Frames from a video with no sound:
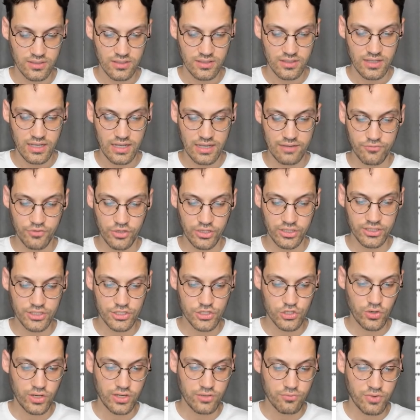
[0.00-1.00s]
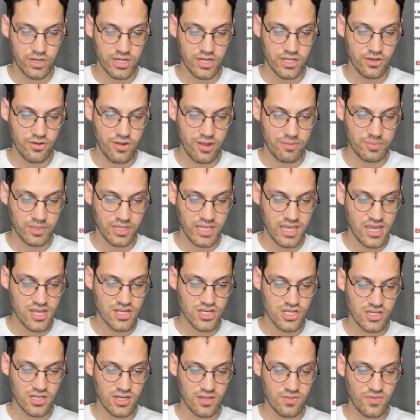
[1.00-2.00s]
I've really enjoyed reading your
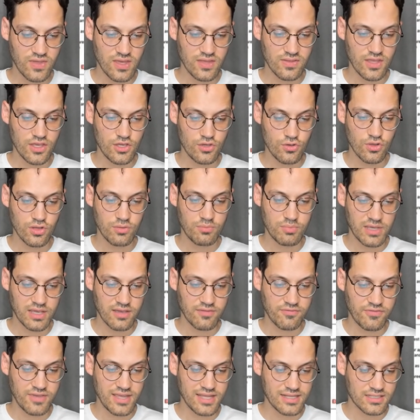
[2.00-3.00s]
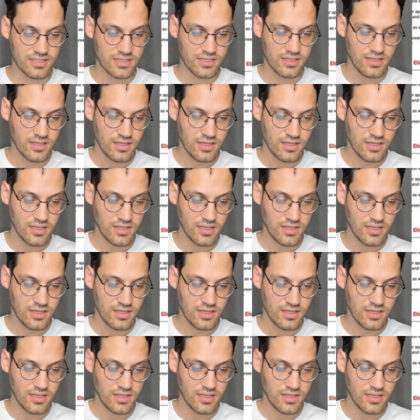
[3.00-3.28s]
application and think that you could be a fit.